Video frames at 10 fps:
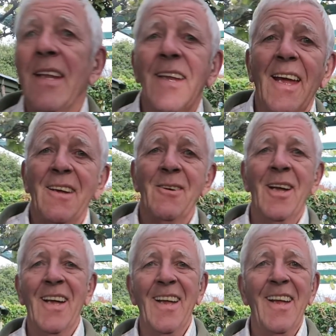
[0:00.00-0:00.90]
Now,
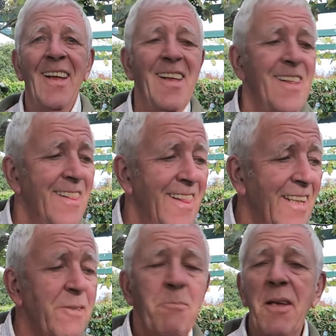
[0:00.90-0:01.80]

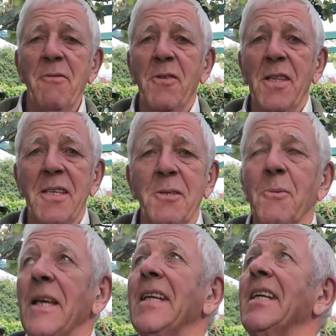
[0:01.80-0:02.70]
that'll be it for this
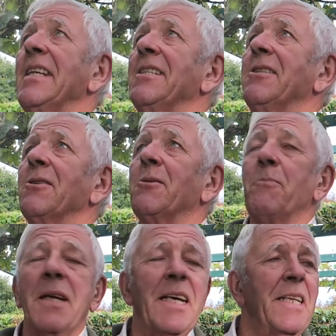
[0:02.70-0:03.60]
week. It's
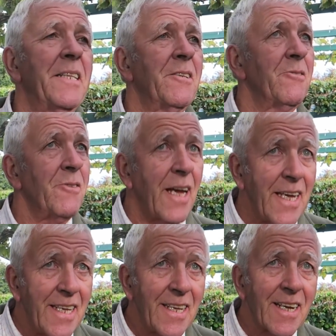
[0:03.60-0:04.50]
just beginning to
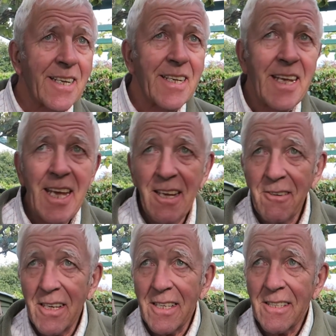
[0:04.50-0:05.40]
rain. I can
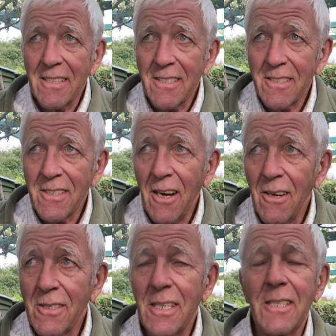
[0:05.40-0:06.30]
hear it
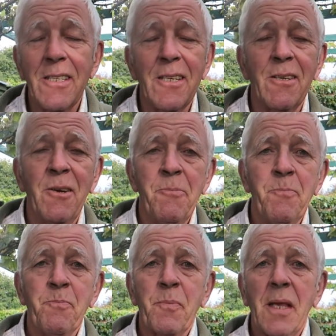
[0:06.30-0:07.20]
starting to
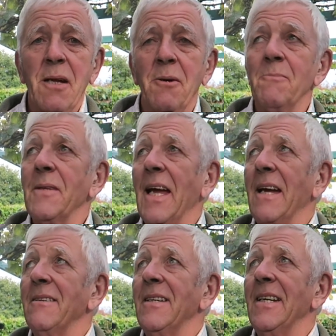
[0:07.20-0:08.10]
come
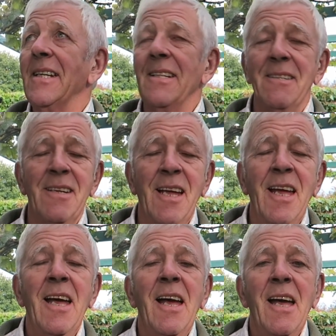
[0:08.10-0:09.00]
down a little.
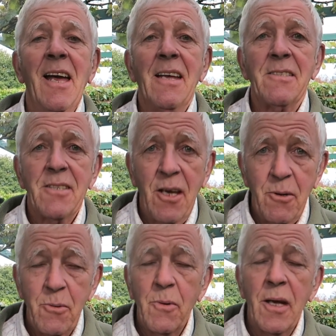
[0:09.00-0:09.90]

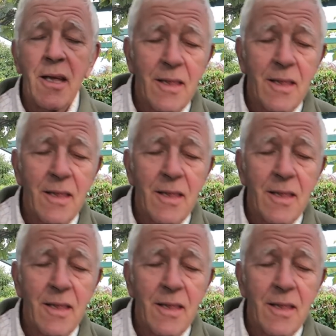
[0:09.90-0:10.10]
So,